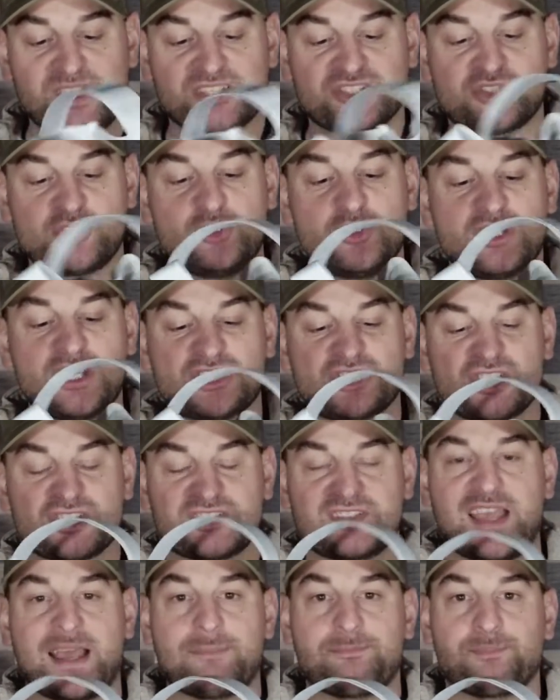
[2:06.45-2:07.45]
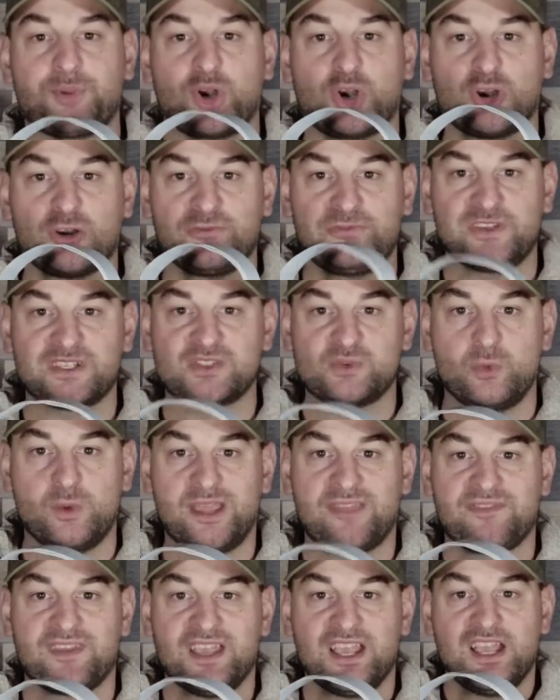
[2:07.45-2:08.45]
So you get just that perfect
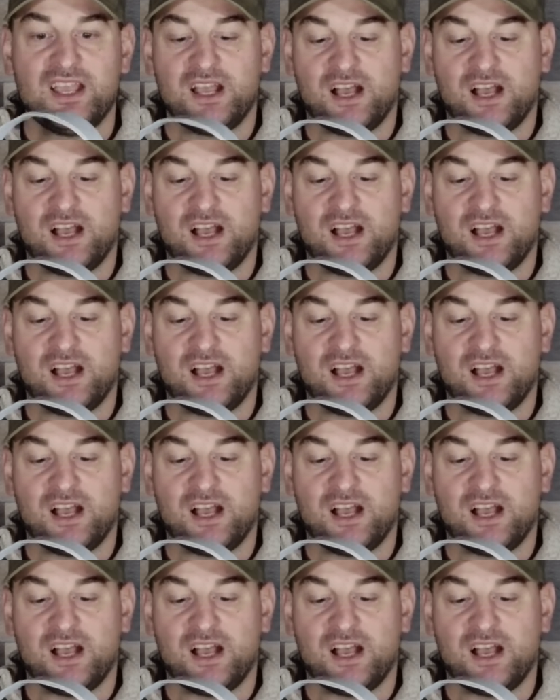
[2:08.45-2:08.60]
width.